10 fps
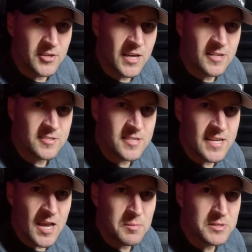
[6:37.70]
you kind of
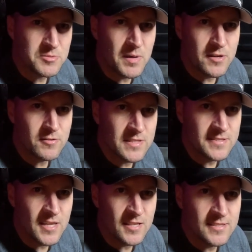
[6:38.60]
see how much better
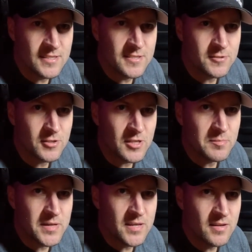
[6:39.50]
these LEDs are going to
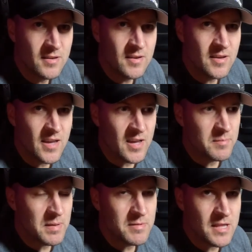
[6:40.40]
be, and
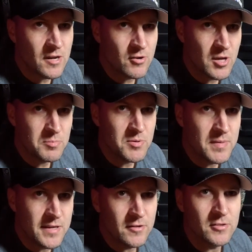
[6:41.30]
maybe that'll help you
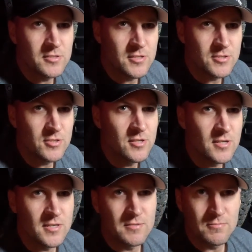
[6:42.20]
make your decision
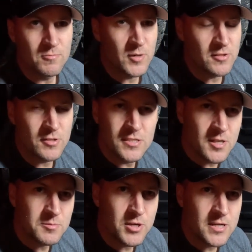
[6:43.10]
on whether this
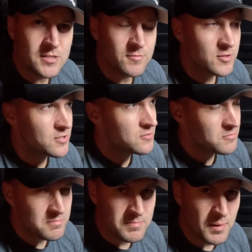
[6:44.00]
upgrade is for you.
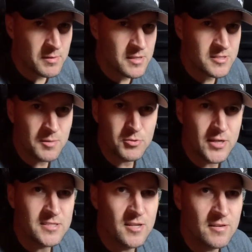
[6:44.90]
Maybe this
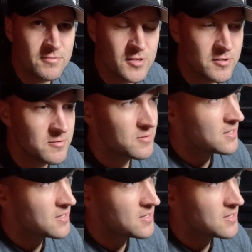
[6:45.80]
upgrade is not for you.